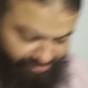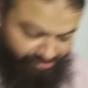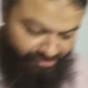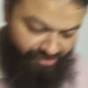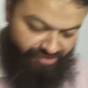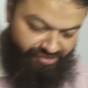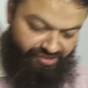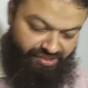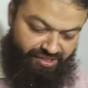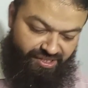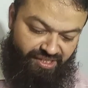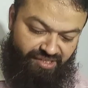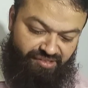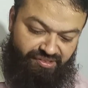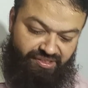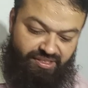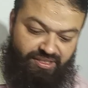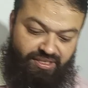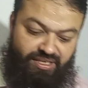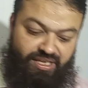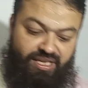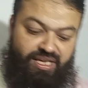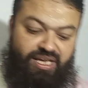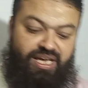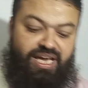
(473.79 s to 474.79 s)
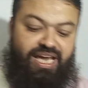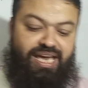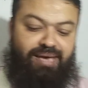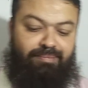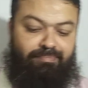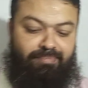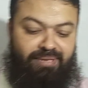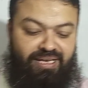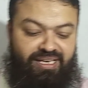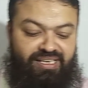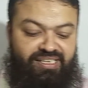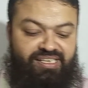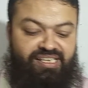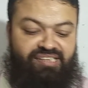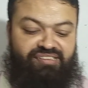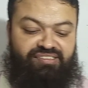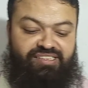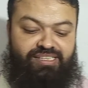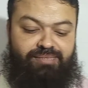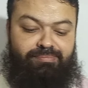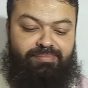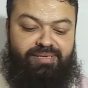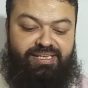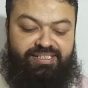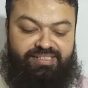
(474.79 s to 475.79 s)
question is, MLE
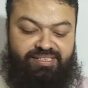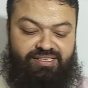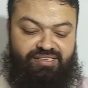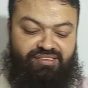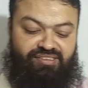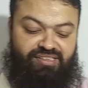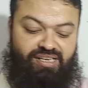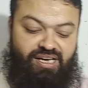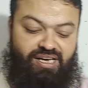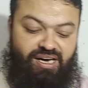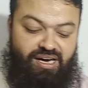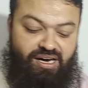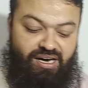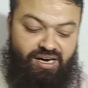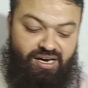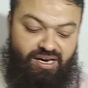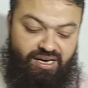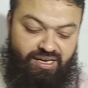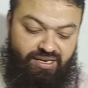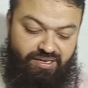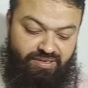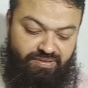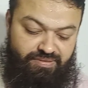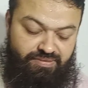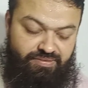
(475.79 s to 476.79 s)
estimators are